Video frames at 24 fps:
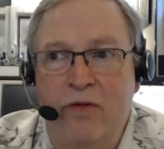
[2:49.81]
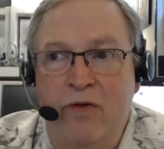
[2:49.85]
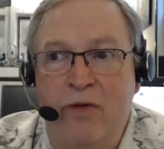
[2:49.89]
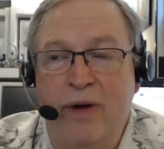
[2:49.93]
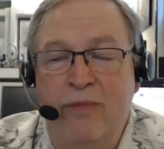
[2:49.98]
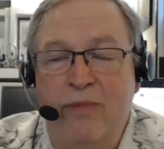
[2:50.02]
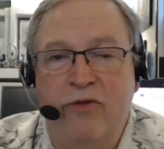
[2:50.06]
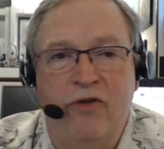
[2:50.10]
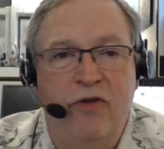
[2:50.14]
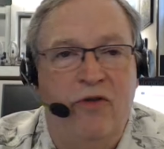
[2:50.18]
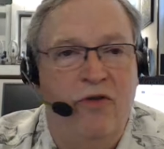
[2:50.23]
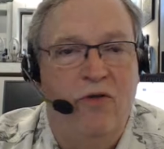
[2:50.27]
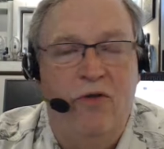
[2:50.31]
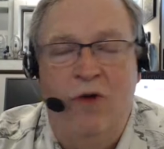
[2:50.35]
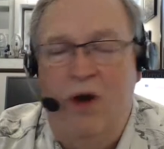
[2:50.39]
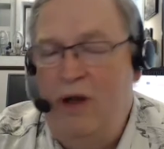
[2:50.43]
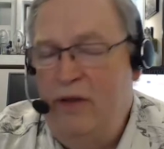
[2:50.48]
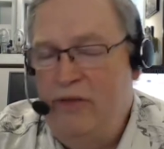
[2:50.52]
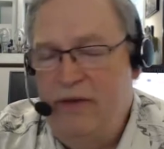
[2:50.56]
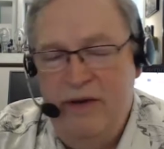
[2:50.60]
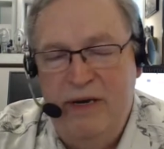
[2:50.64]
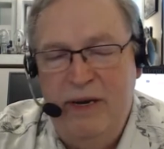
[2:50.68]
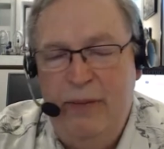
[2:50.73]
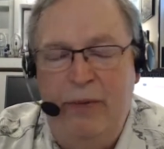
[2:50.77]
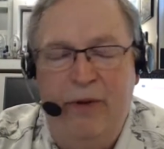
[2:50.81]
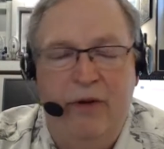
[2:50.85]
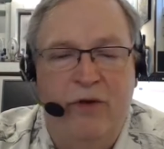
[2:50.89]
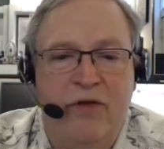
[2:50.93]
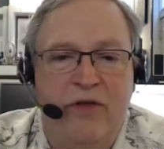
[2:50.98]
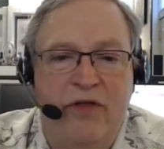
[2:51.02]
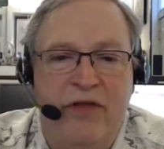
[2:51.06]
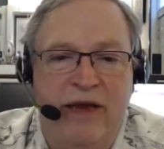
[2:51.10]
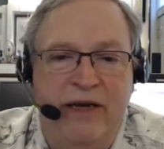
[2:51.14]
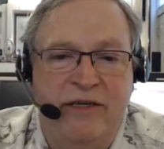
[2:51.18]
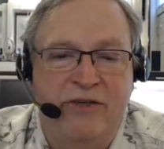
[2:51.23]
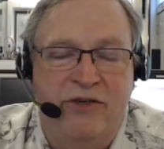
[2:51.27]
They're able to do all the
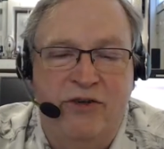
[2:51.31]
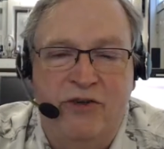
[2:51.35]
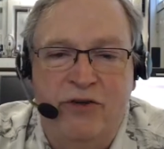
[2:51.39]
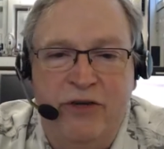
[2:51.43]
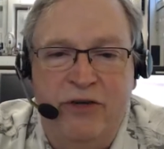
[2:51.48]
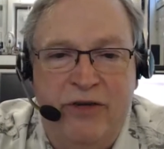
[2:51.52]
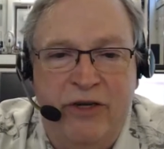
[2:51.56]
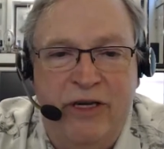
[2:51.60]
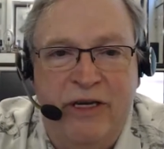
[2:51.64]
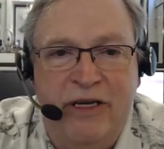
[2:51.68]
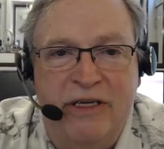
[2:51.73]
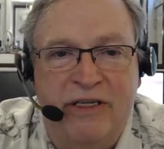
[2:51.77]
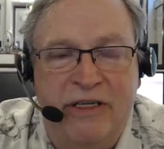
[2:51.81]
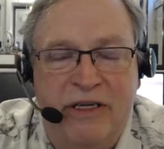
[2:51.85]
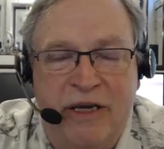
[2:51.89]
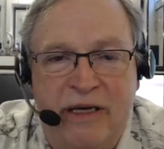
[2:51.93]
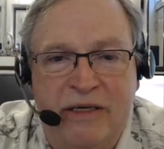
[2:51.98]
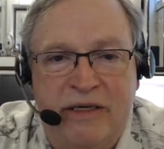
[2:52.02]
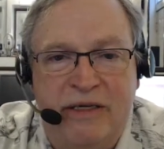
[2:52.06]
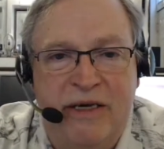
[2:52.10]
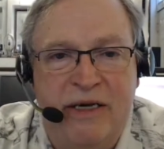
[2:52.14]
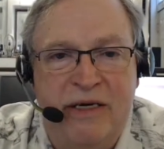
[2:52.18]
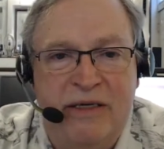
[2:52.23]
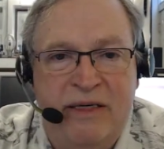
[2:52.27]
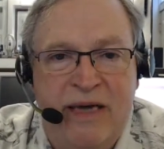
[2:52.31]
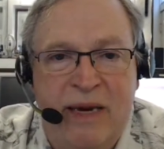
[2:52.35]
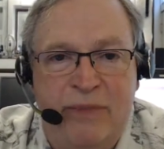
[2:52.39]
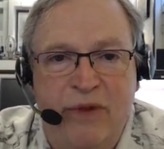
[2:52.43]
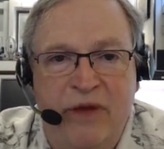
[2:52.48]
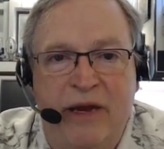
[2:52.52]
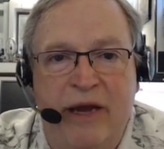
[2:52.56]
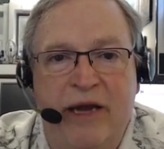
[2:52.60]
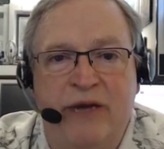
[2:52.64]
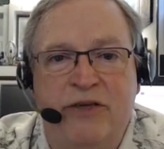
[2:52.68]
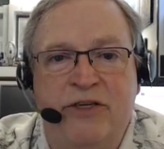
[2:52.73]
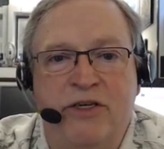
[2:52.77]
typical things a CICS
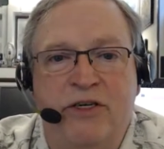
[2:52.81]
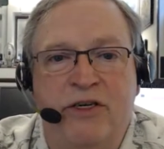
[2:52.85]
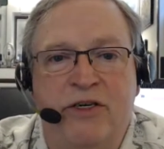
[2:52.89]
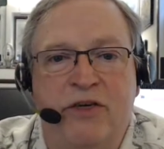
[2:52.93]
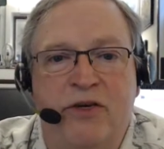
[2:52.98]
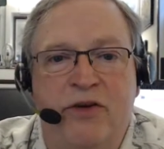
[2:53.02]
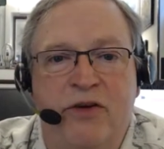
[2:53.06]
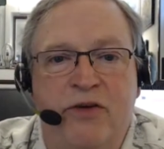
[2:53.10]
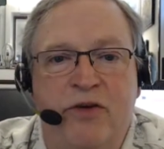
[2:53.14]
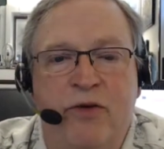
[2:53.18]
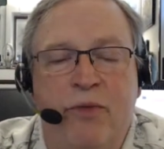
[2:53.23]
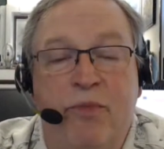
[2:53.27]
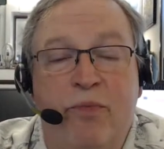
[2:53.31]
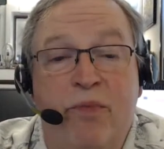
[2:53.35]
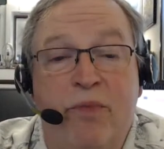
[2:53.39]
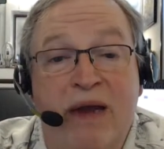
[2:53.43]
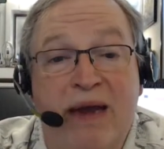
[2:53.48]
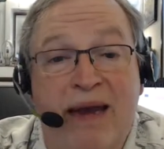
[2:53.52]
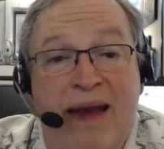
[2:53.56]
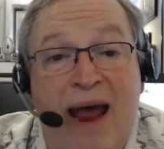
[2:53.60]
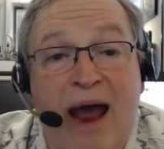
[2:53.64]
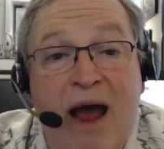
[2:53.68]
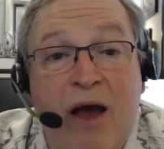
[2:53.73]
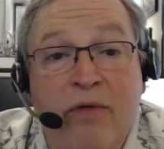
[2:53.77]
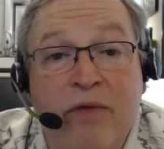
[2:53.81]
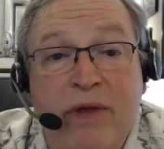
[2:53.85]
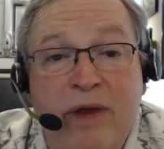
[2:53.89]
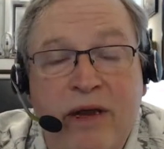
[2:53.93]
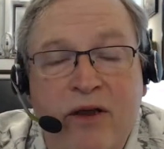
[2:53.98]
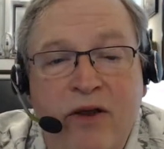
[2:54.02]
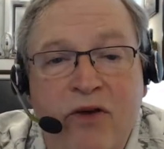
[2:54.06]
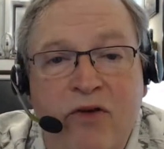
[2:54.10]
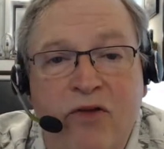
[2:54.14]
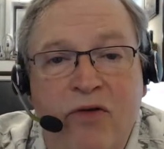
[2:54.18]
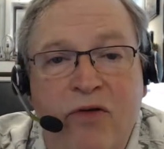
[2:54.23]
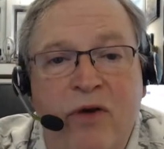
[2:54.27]
application can do, but now they
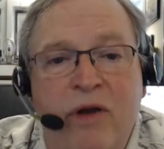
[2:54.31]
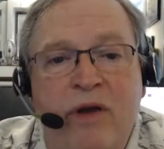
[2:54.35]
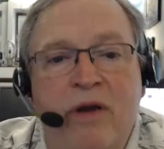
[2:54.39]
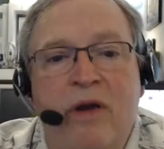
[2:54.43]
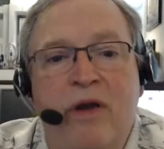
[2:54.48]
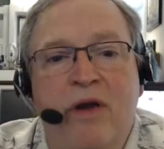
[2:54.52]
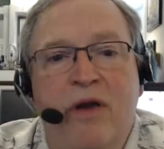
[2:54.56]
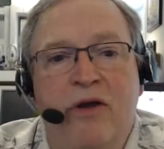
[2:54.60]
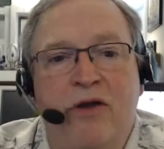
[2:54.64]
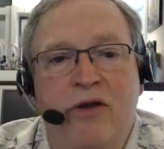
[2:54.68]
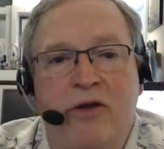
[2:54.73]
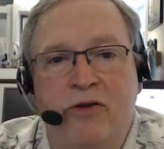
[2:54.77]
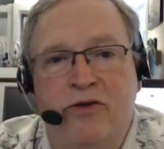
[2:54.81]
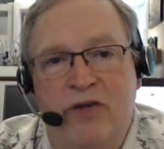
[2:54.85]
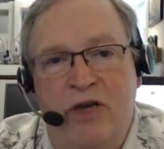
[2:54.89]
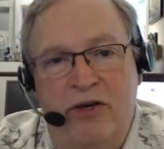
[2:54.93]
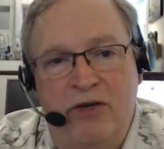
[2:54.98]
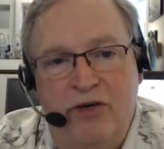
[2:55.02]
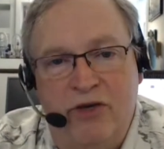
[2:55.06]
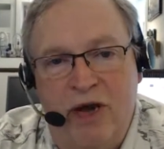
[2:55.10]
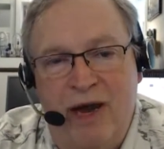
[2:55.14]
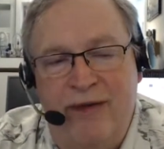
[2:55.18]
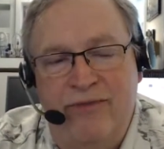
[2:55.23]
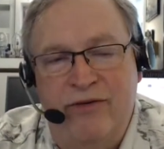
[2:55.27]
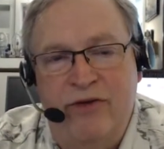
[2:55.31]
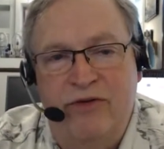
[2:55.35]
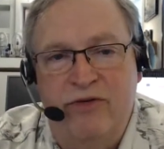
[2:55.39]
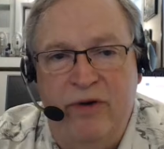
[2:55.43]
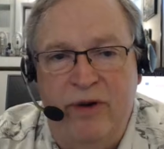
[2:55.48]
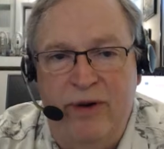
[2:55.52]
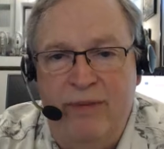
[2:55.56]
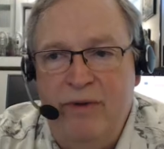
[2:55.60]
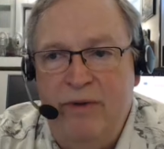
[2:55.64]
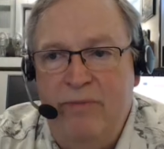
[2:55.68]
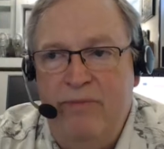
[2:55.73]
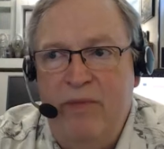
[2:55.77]
can do it using
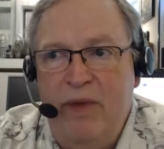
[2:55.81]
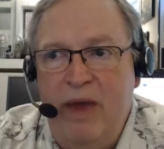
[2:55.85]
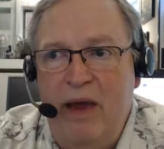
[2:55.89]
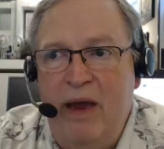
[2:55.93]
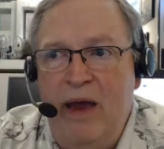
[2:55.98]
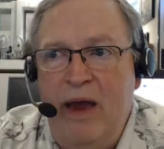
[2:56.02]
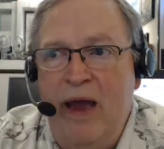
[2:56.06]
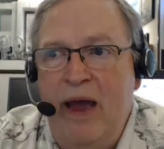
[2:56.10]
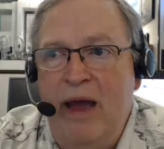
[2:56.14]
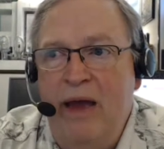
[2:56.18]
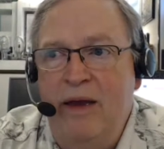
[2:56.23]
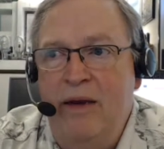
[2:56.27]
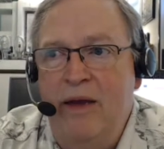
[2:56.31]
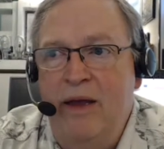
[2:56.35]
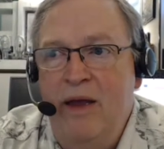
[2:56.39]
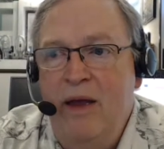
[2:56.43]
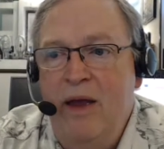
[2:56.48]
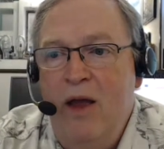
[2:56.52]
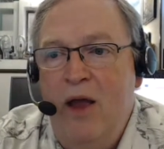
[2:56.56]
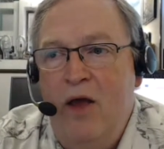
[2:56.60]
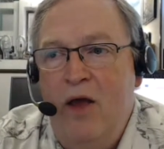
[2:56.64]
JavaScript. And